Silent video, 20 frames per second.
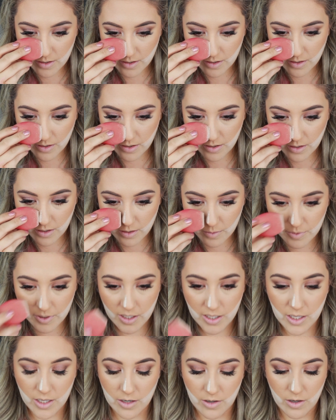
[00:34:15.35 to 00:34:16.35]
a little bit
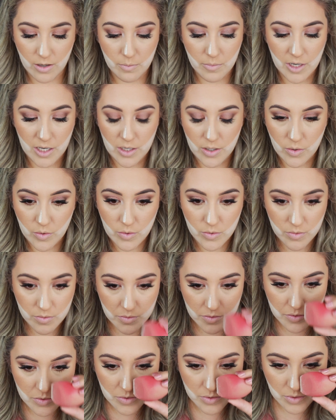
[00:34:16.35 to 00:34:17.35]
here on my
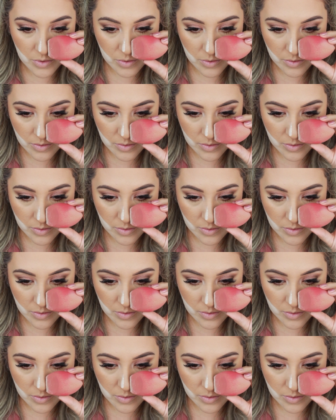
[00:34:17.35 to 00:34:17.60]
nose.